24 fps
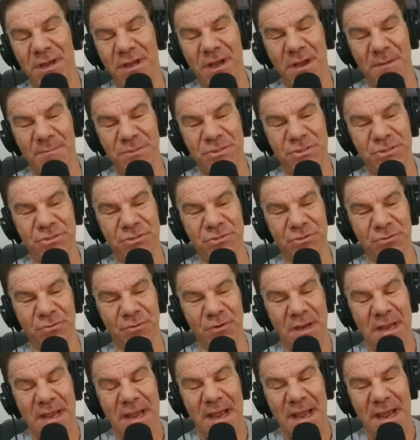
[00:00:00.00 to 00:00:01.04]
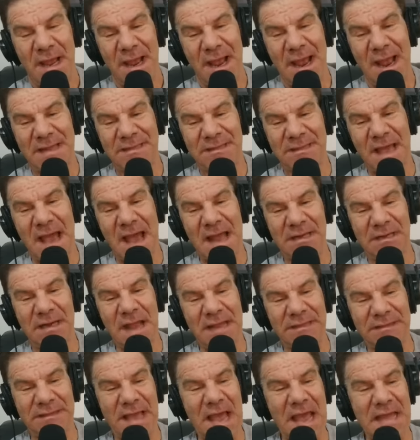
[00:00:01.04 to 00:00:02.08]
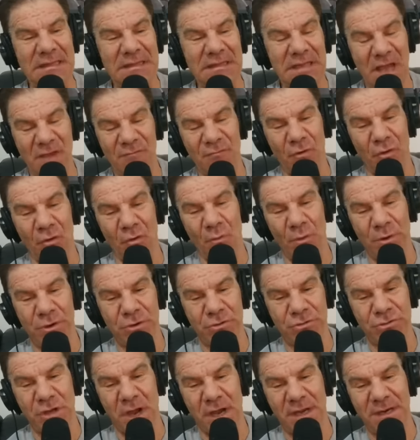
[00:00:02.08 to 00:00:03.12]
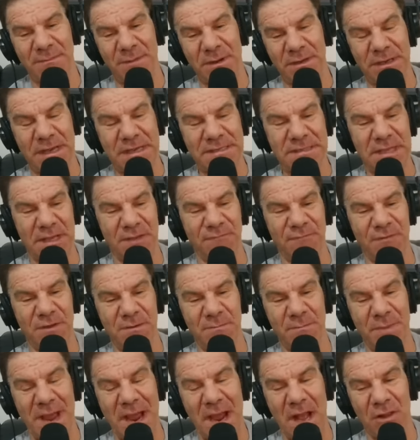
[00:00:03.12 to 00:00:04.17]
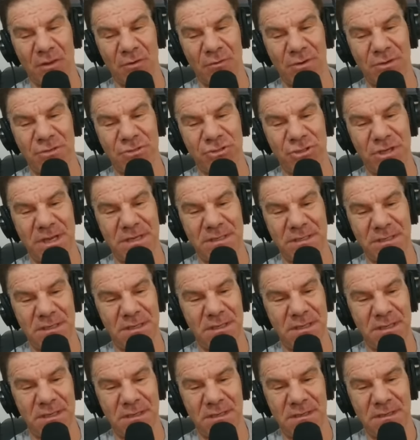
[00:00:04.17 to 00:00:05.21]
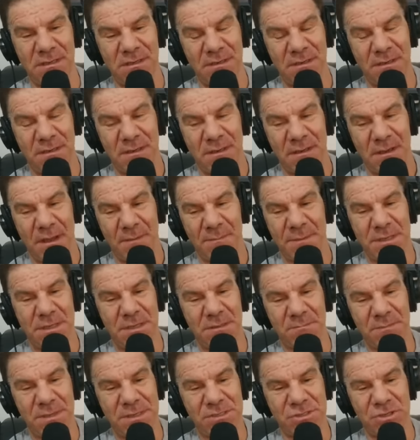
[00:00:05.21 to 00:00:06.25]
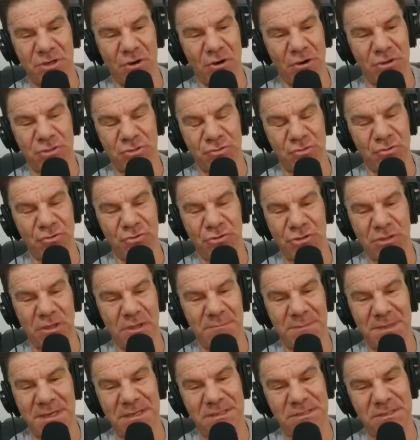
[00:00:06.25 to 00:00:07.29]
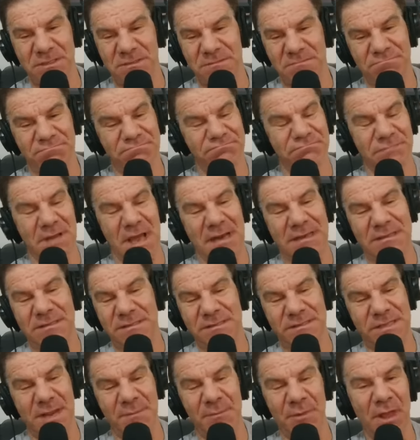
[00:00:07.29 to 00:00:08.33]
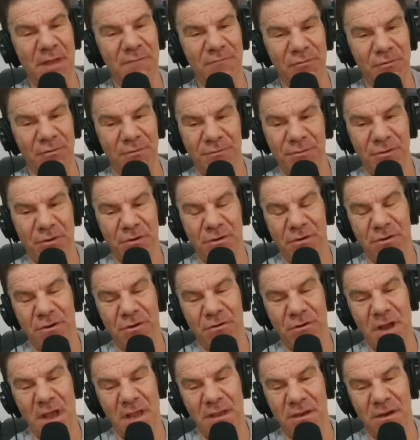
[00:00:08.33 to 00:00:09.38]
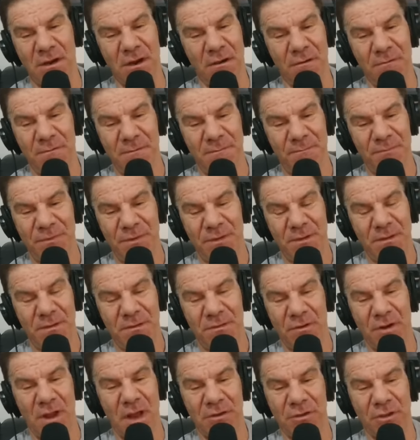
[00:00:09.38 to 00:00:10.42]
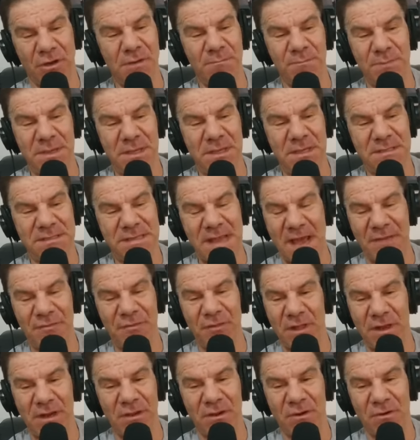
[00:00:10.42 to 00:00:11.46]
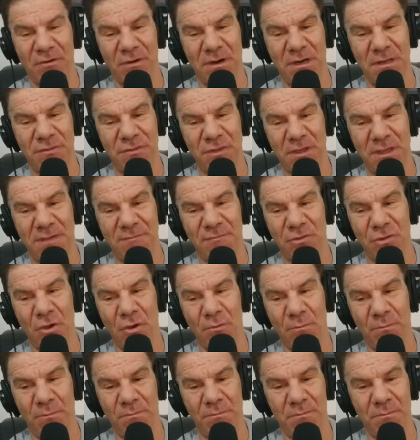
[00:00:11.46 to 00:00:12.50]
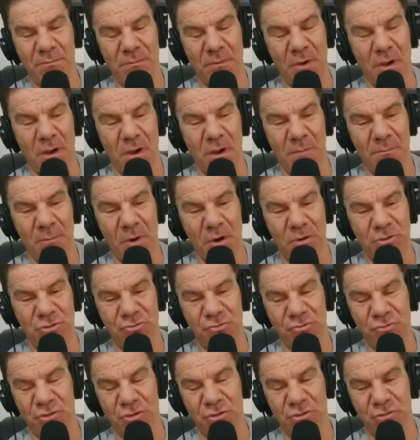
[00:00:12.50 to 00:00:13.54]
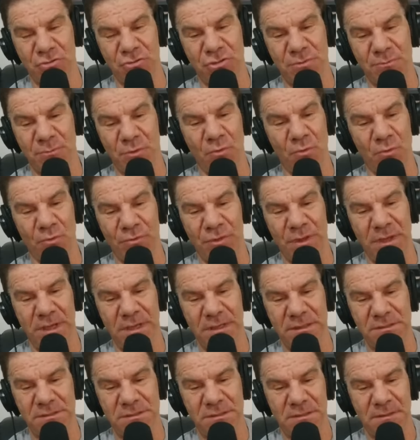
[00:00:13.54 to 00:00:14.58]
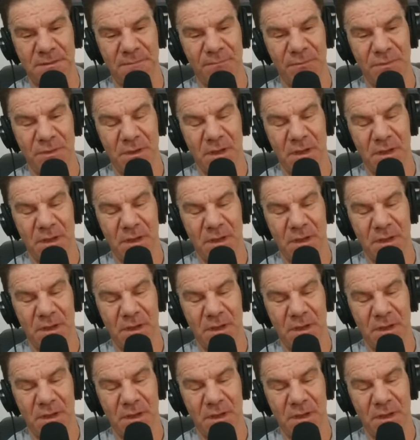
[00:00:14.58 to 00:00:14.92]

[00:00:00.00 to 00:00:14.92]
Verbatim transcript: when it comes to at that at that level, when you're talking about guys like Finn Balor and JD, I mean, Miz and our Truth, I mean, it's not at the same level. They're you're not, you know, they're not going to be as athletic or anything. Even though um, our Truth can do some cool things.